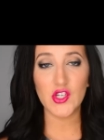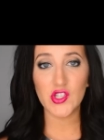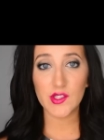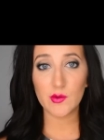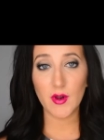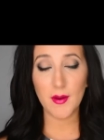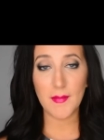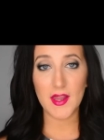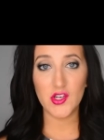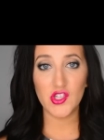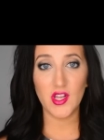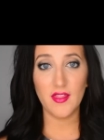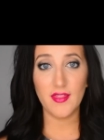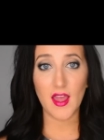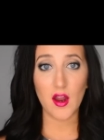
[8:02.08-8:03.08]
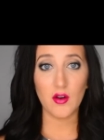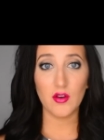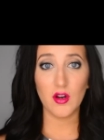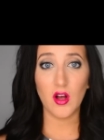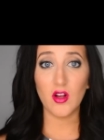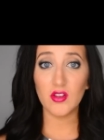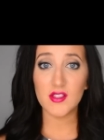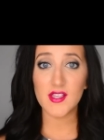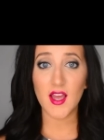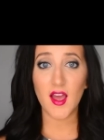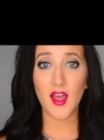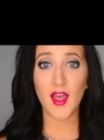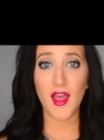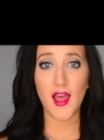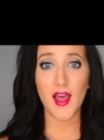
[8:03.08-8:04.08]
just want to mention that
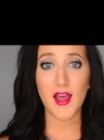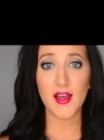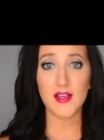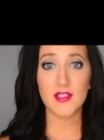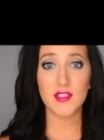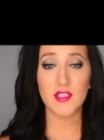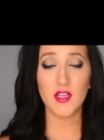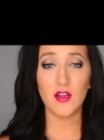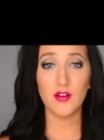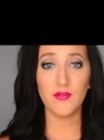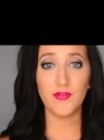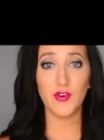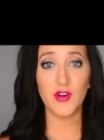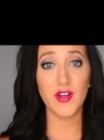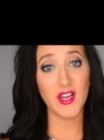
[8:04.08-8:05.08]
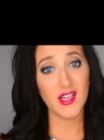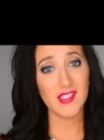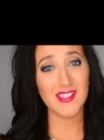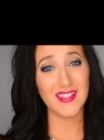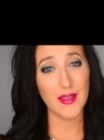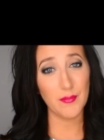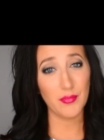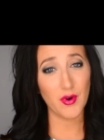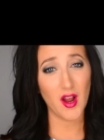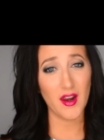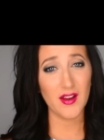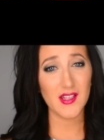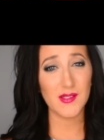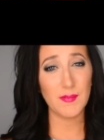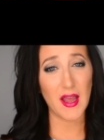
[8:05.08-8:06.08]
Ulta has, for NYX lip
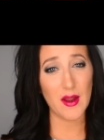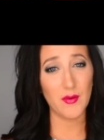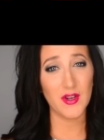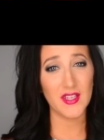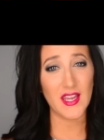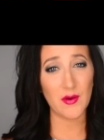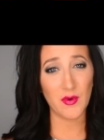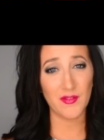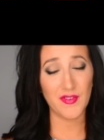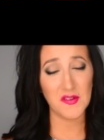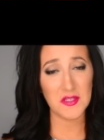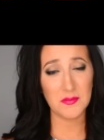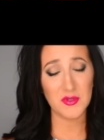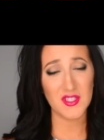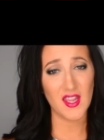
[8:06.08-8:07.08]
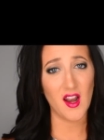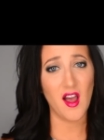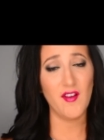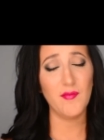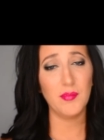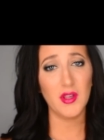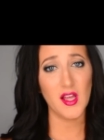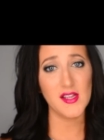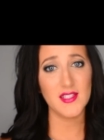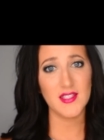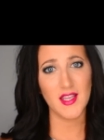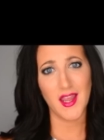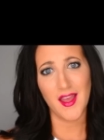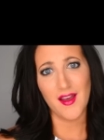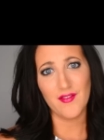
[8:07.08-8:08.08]
products, buy one, get one 50% off, plus
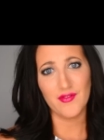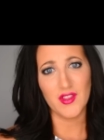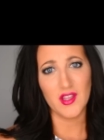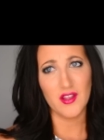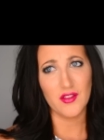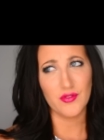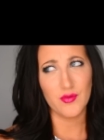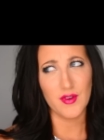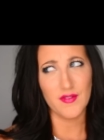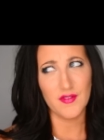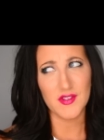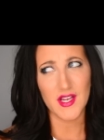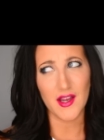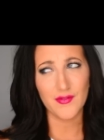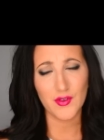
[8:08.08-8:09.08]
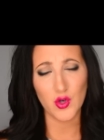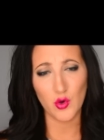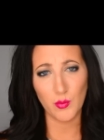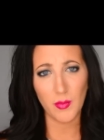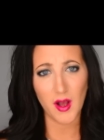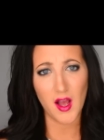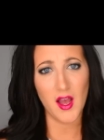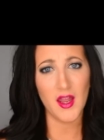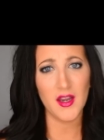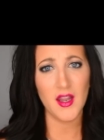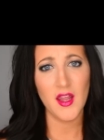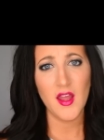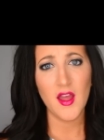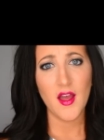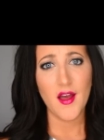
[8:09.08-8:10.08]
they have the 350 off coupon.
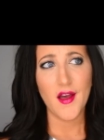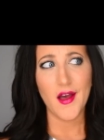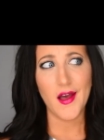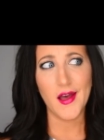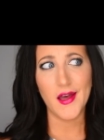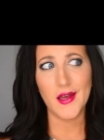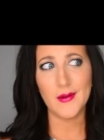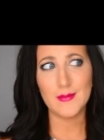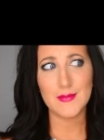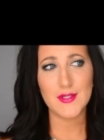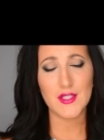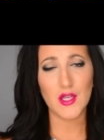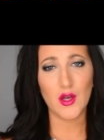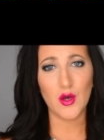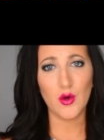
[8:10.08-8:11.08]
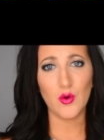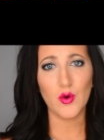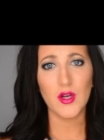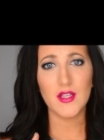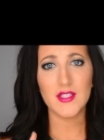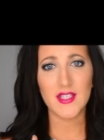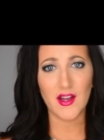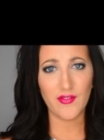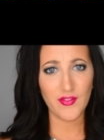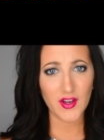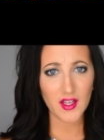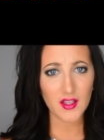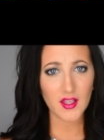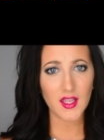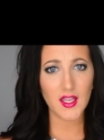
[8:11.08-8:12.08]
Um, so
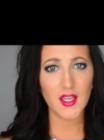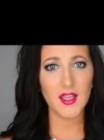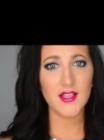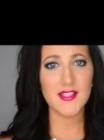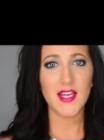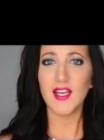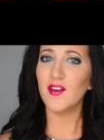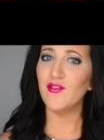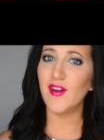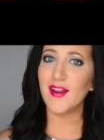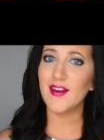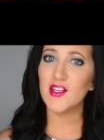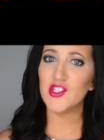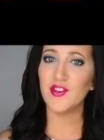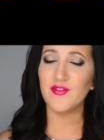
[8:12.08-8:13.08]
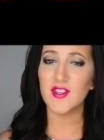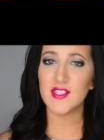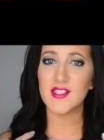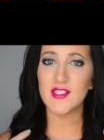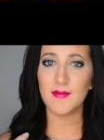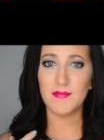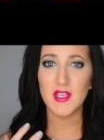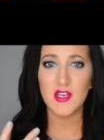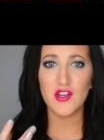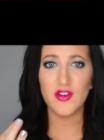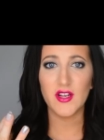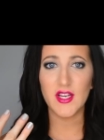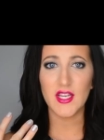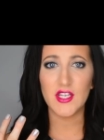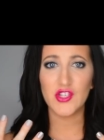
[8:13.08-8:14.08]
definitely take advantage if this is something
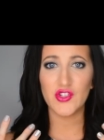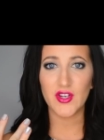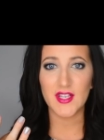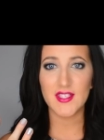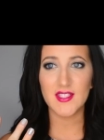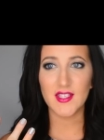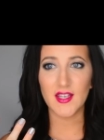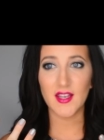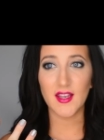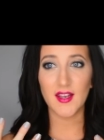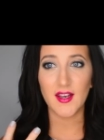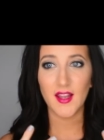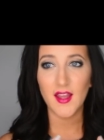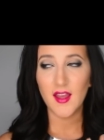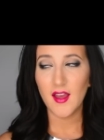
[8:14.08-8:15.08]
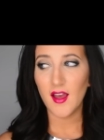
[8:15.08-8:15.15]
you're interested in.